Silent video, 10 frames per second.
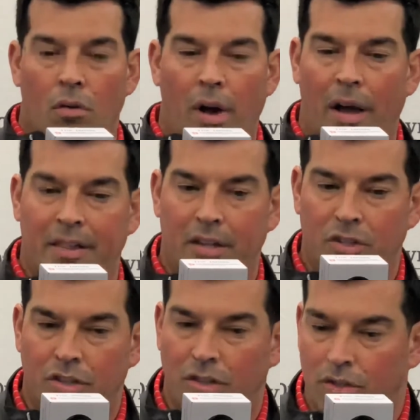Well, I think
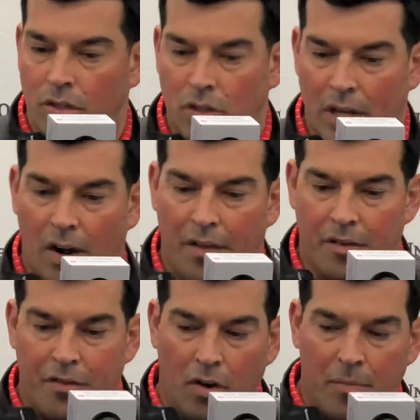you just get on the
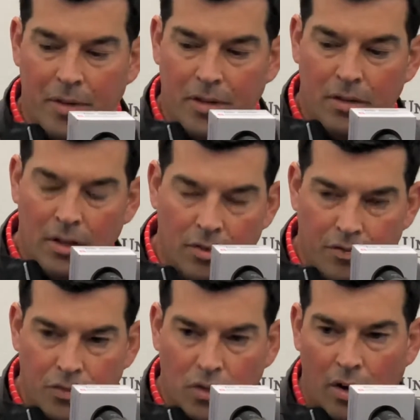film and
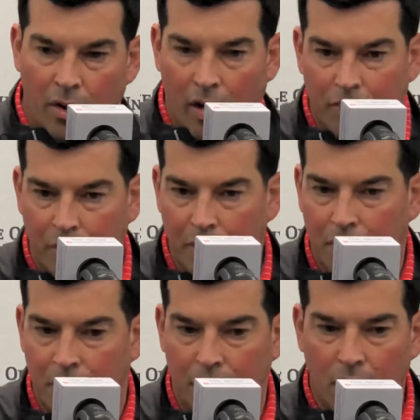you started off
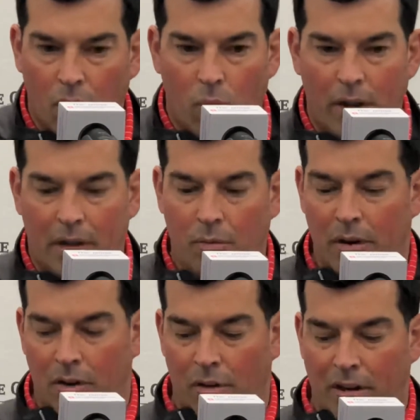with, you know,
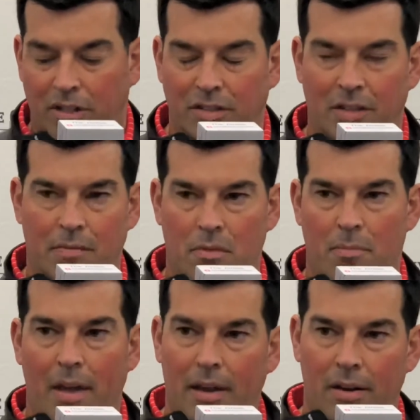what corrections need to be
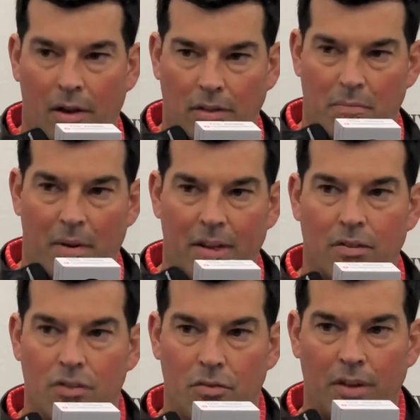made, not only by
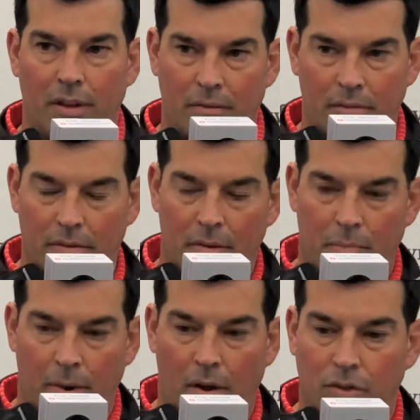your unit,
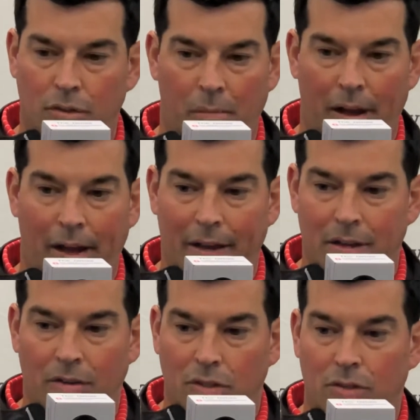but also by,
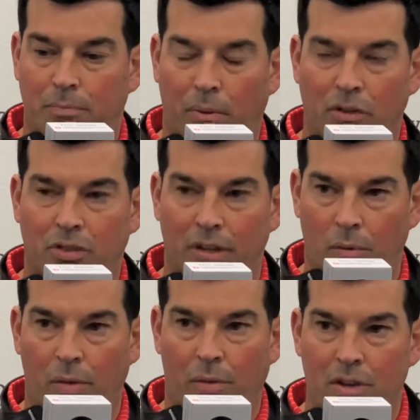you know, just personally.
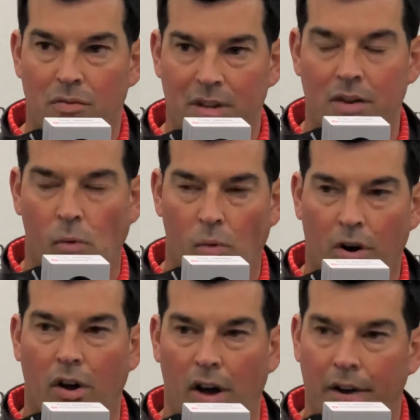What do you need to
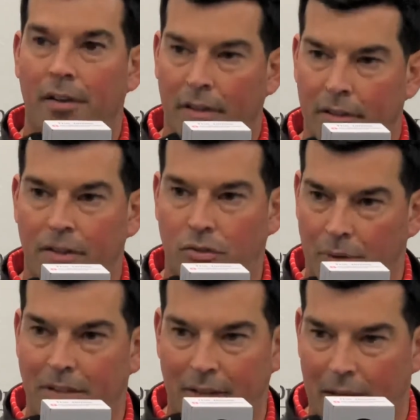work on this
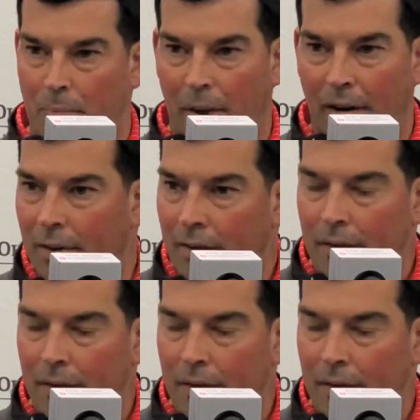week to get better?